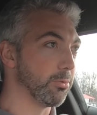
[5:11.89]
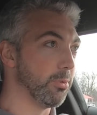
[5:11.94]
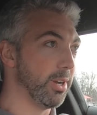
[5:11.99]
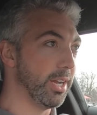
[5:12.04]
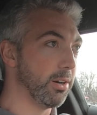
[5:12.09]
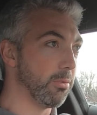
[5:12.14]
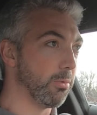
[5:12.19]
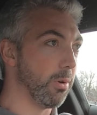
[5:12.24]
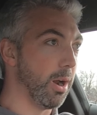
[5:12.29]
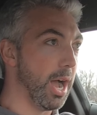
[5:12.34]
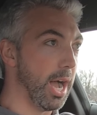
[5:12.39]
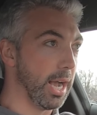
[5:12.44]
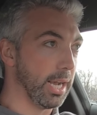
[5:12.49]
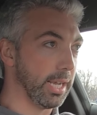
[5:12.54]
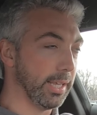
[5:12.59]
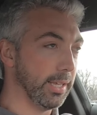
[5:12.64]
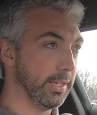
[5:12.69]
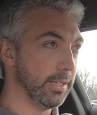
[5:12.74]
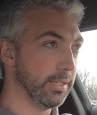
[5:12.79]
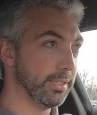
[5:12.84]
Ready to rock.
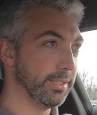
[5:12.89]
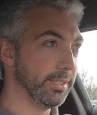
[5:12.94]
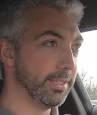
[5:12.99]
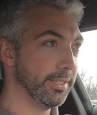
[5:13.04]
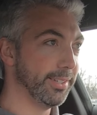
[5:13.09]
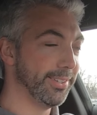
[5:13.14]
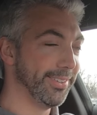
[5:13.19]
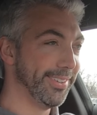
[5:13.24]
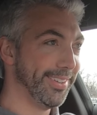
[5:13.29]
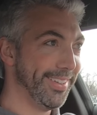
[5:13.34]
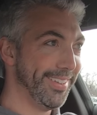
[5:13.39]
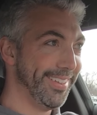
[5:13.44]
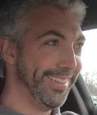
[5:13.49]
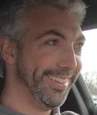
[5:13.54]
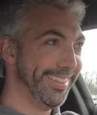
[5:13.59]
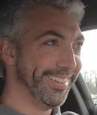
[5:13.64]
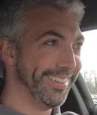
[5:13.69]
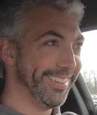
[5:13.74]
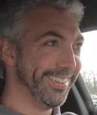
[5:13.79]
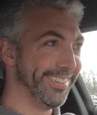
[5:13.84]

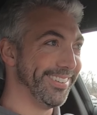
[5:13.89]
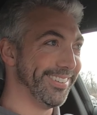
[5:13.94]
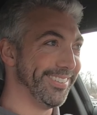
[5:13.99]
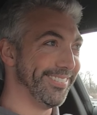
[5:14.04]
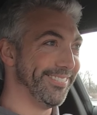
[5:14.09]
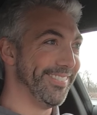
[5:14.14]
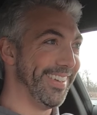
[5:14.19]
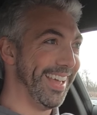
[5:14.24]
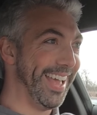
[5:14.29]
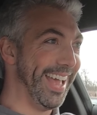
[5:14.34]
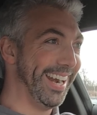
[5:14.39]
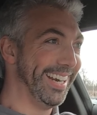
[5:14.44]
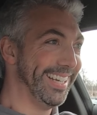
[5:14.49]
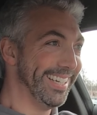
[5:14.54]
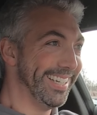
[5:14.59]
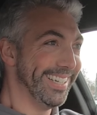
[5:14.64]
Oh man.